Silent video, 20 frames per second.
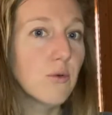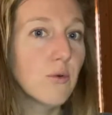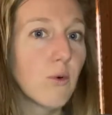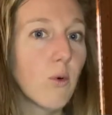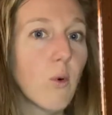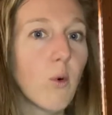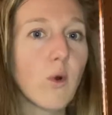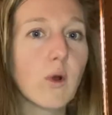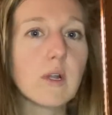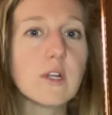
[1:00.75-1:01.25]

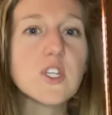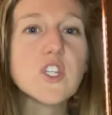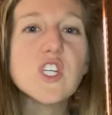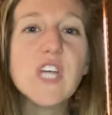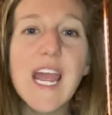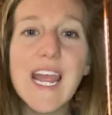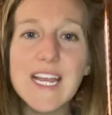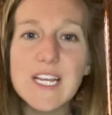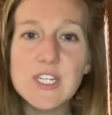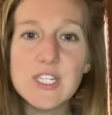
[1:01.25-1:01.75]
Or
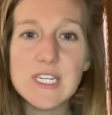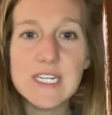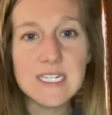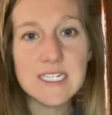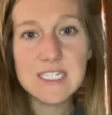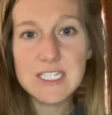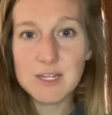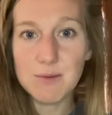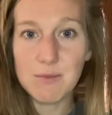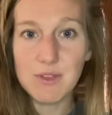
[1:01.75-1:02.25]
changing
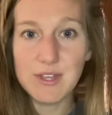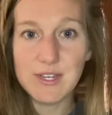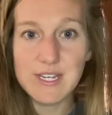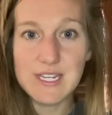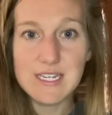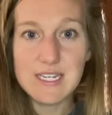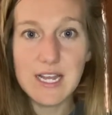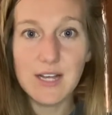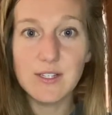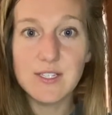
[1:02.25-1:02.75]
some of the
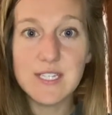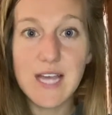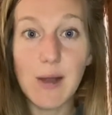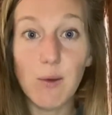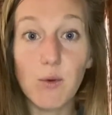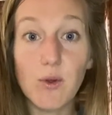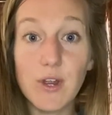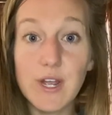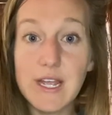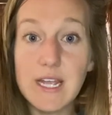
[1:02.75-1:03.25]
details that
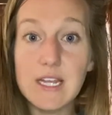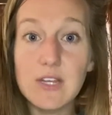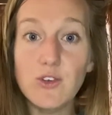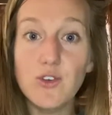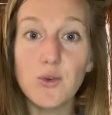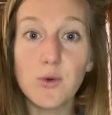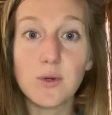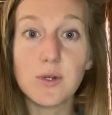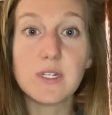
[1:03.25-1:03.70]
were in your